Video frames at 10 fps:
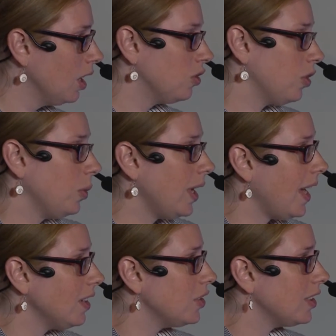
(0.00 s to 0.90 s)
So we
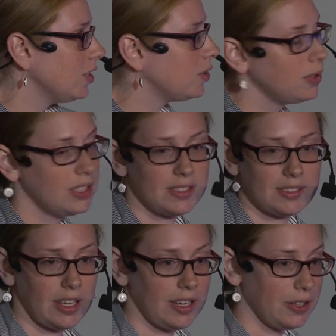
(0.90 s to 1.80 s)
entered into
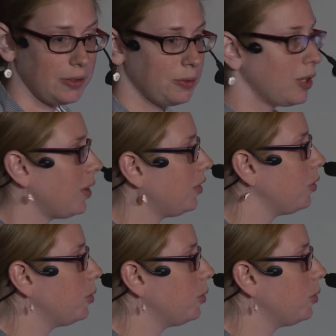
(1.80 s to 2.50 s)
this request for